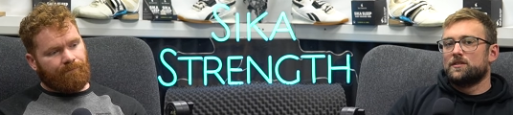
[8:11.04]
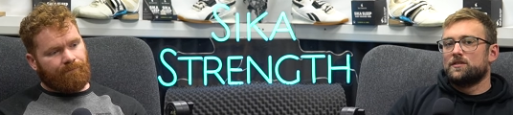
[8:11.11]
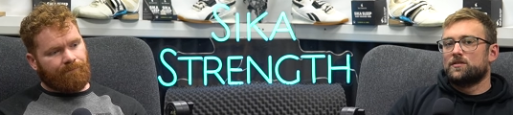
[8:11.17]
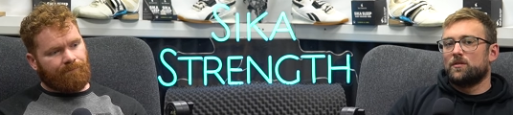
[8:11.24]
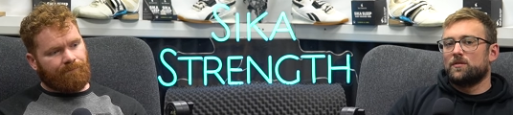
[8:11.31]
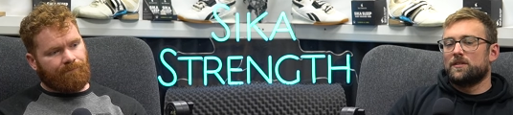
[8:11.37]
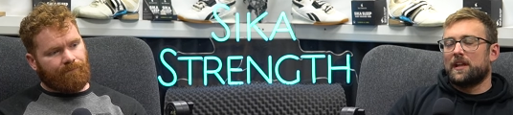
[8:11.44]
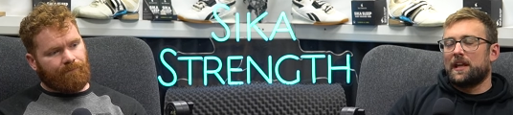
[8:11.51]

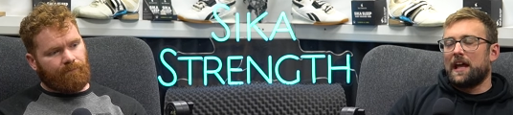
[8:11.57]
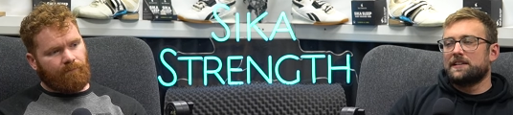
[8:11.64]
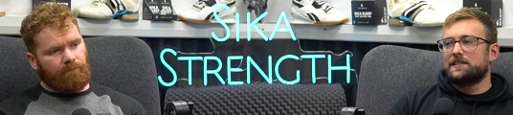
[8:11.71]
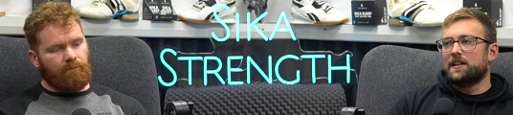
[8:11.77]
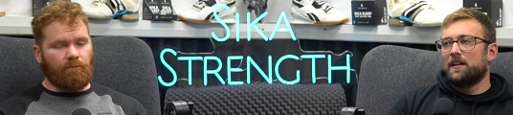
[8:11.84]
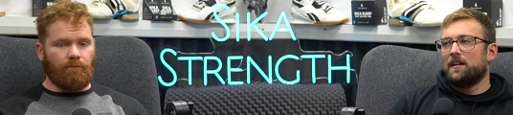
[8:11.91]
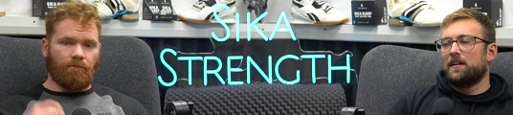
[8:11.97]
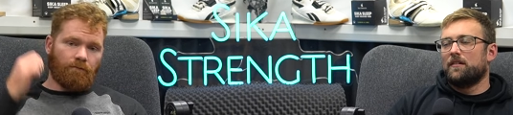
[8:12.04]
Speaker 1: So the
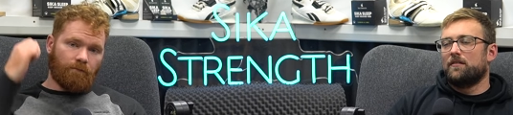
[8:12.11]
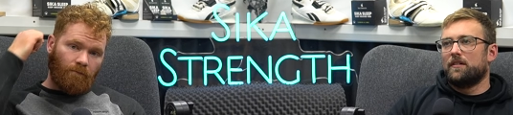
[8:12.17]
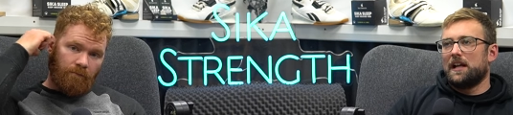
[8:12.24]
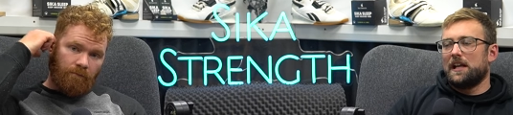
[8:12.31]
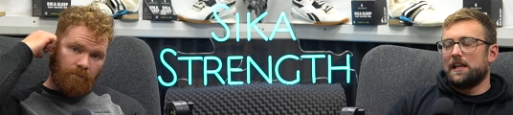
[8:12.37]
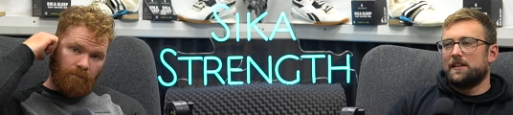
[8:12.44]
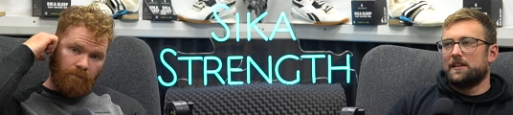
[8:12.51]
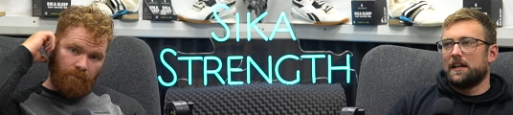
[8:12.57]
next thing I
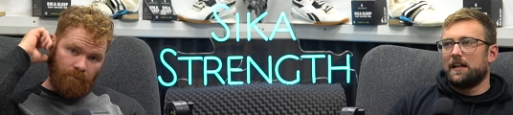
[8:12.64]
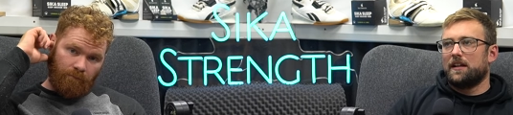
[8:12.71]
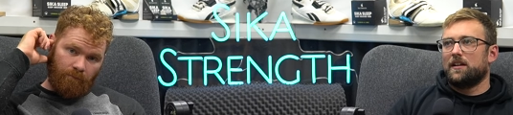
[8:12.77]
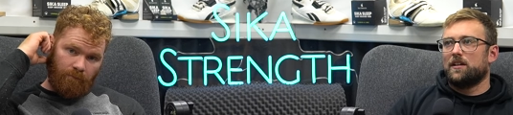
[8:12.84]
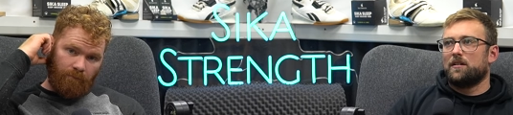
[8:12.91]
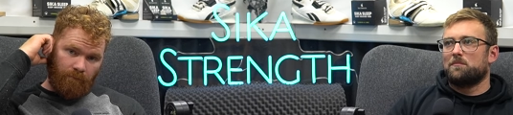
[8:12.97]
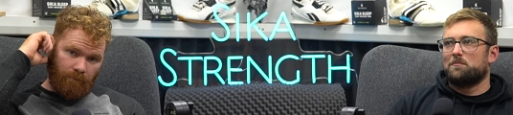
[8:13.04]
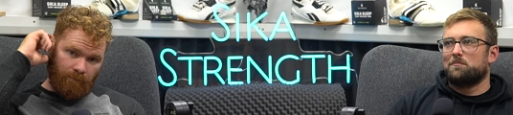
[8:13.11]
really
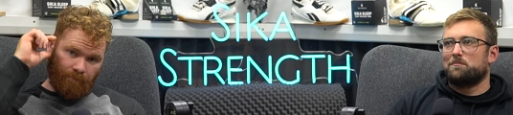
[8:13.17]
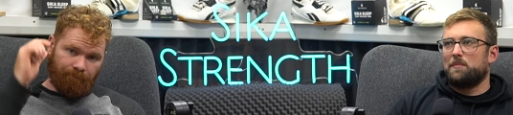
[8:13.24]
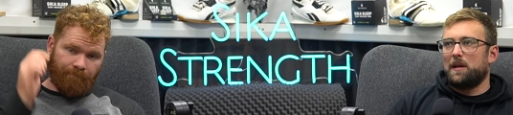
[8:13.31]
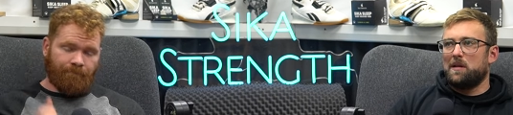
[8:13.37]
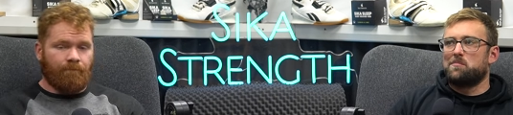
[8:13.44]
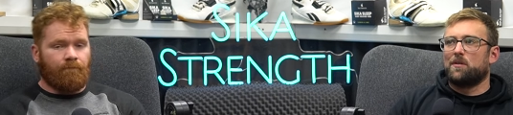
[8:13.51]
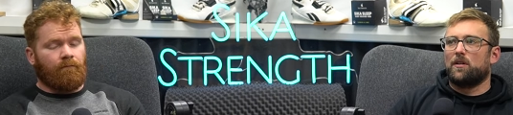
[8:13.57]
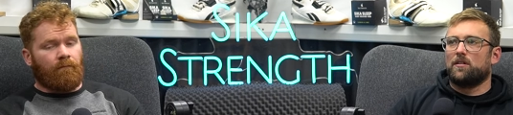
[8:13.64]
think
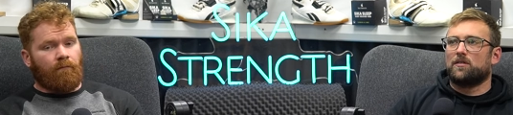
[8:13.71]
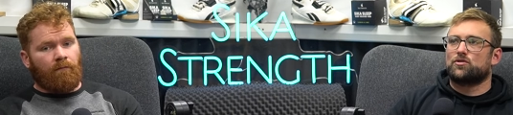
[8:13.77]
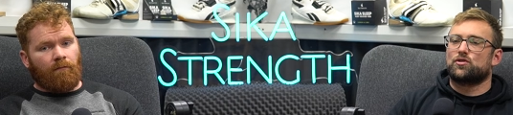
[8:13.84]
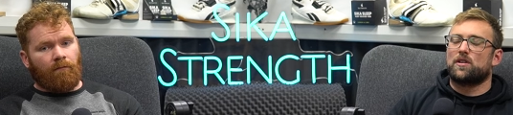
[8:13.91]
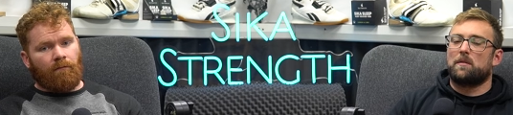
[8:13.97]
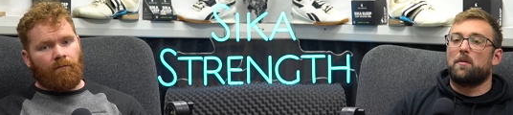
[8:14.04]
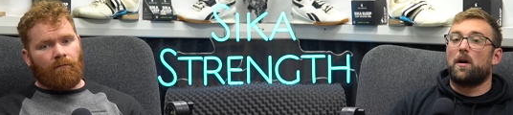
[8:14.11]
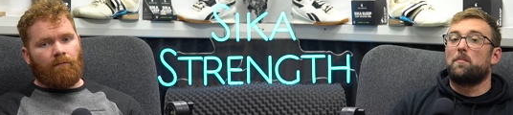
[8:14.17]
people
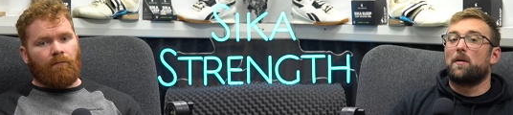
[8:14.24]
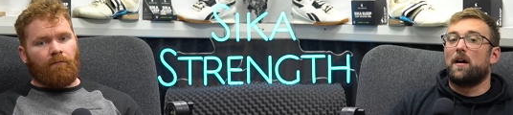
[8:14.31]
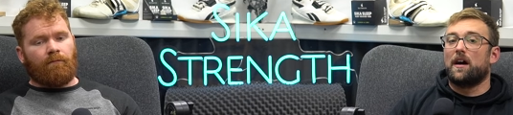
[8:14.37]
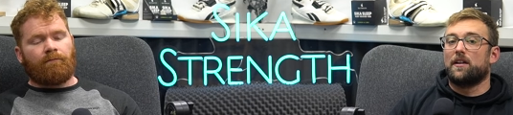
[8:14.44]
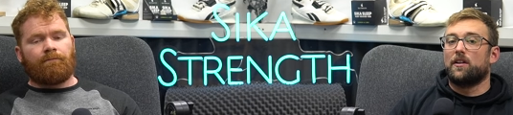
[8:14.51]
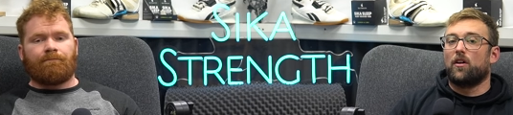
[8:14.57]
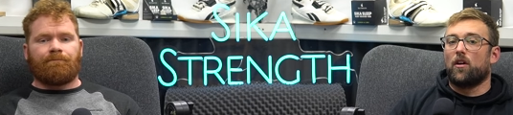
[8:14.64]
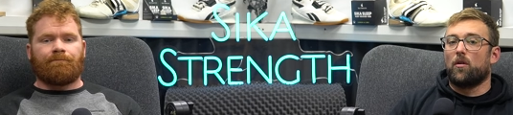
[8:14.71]
trip up
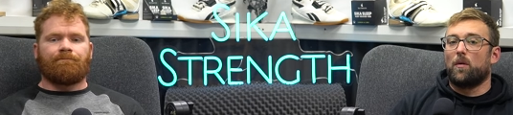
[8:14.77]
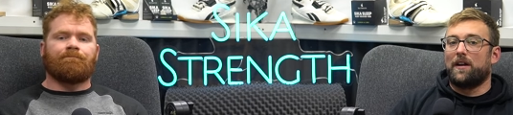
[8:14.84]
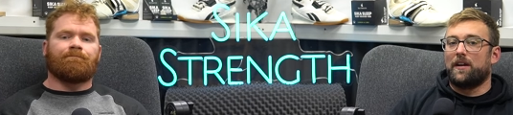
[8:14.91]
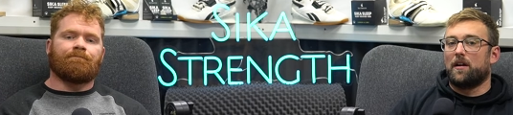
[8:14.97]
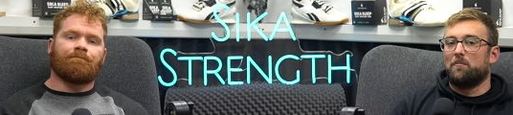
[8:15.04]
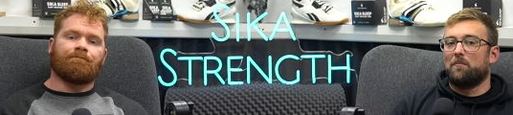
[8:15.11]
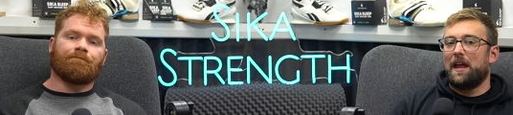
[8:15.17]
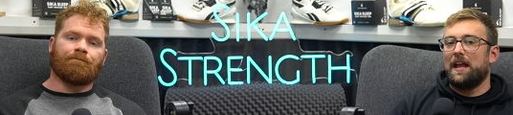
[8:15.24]
on or when
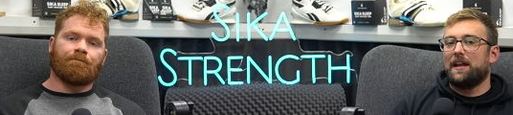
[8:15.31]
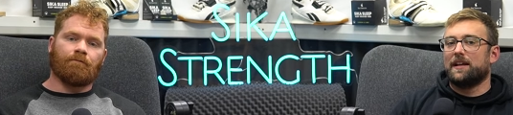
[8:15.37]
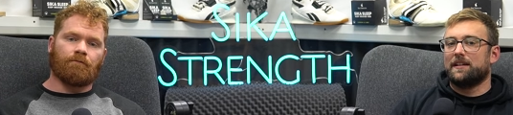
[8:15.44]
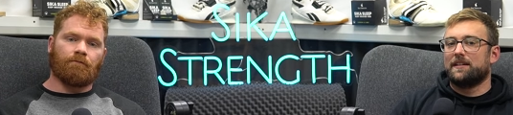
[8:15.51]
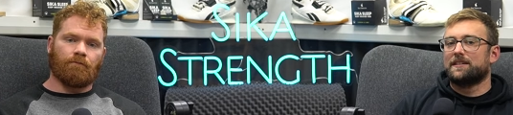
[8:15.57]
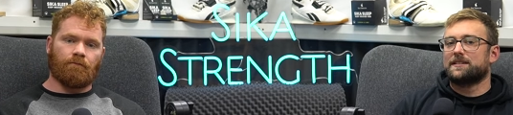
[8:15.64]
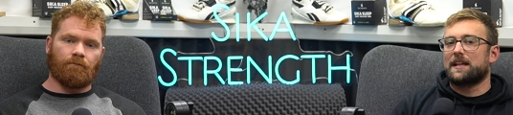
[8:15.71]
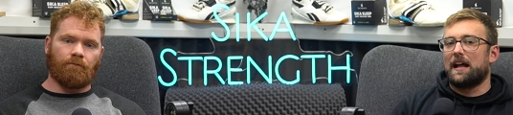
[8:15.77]
they're
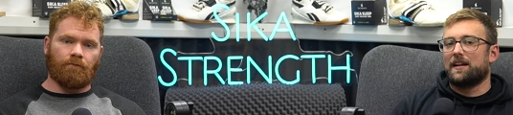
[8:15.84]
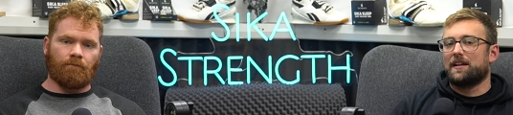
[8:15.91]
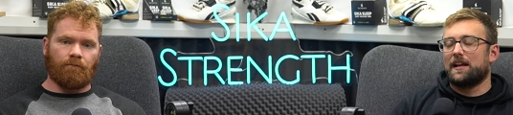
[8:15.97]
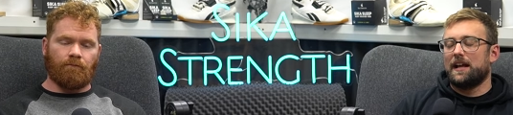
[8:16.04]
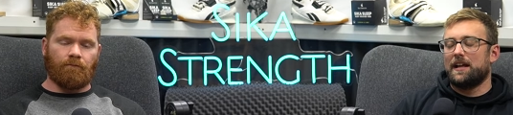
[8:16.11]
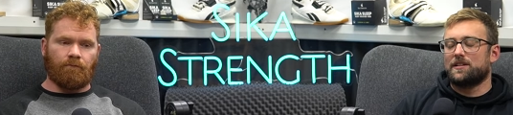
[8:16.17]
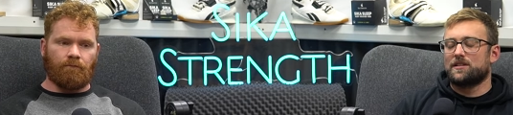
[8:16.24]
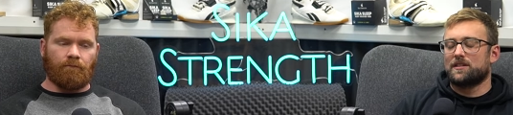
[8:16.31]
making this
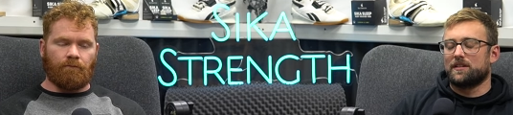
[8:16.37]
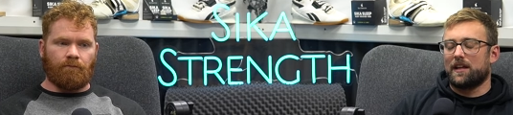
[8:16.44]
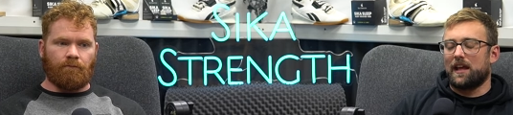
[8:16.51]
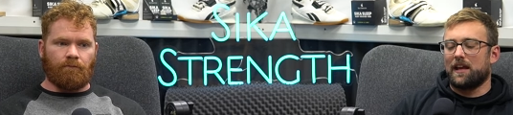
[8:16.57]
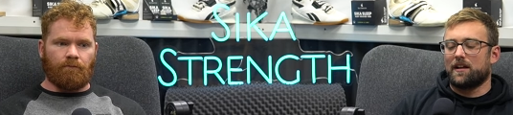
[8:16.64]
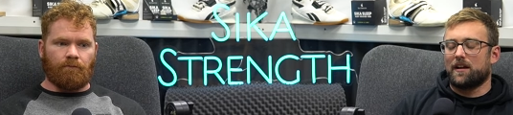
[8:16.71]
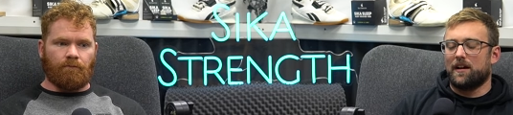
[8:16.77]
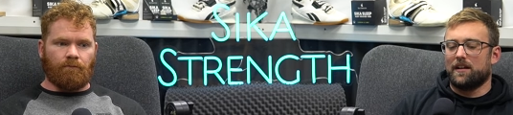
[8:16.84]
calculation,
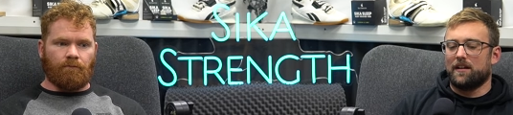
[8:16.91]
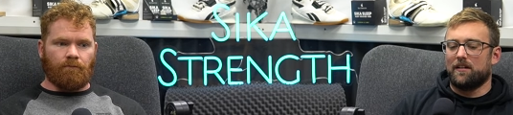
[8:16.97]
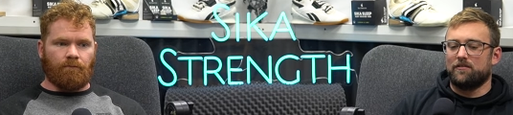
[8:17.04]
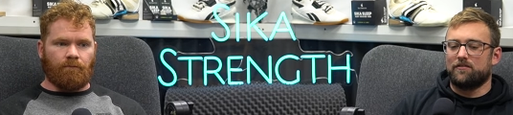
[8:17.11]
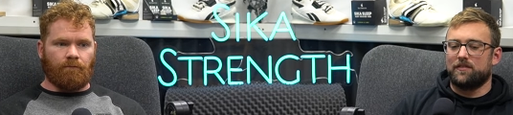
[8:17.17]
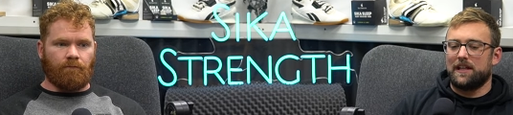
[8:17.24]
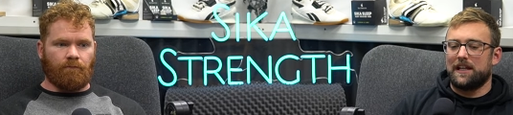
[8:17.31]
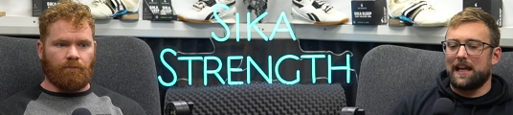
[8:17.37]
they kind
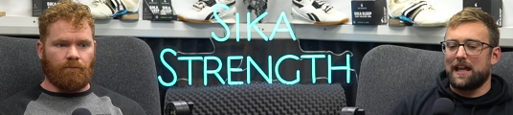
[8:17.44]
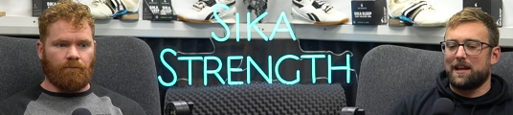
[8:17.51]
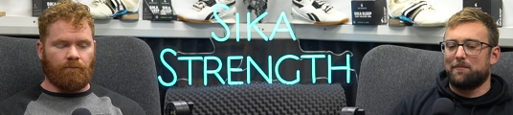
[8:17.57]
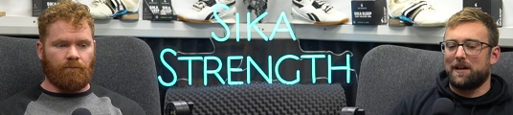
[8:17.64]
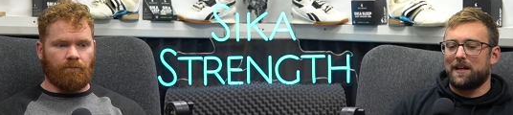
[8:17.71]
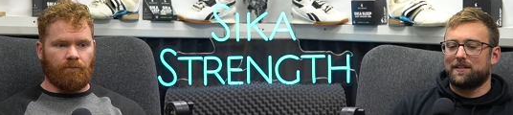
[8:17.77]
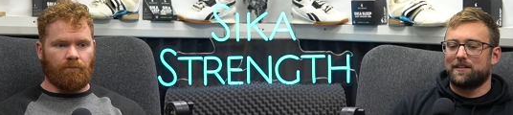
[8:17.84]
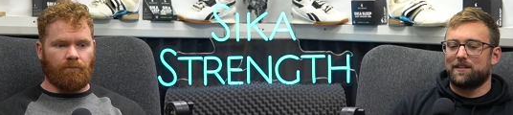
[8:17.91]
of get a
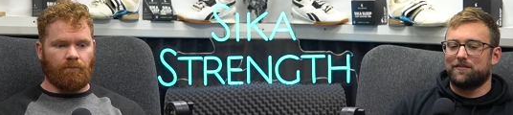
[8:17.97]
bit